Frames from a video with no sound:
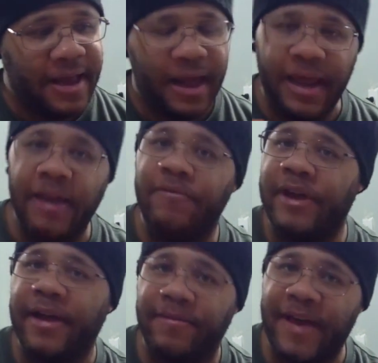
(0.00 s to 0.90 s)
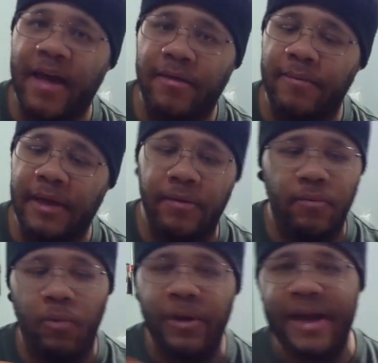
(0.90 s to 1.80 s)
A lot of you guys have asked
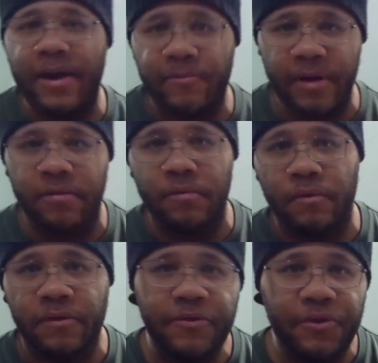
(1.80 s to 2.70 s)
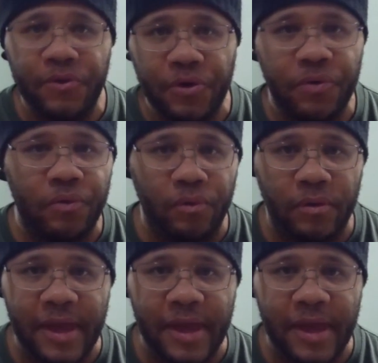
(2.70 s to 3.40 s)
me, well, what kind of resins do you use?